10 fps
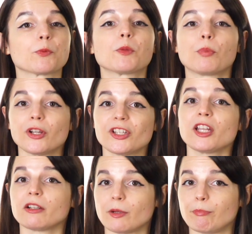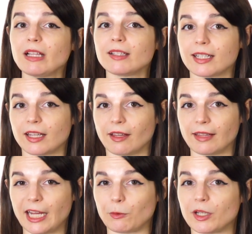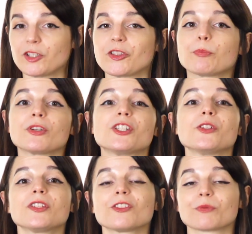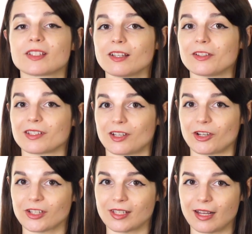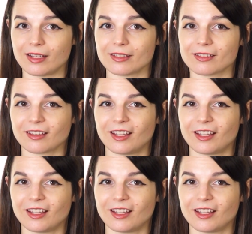with pushing your ability in the language that produces results in your studies.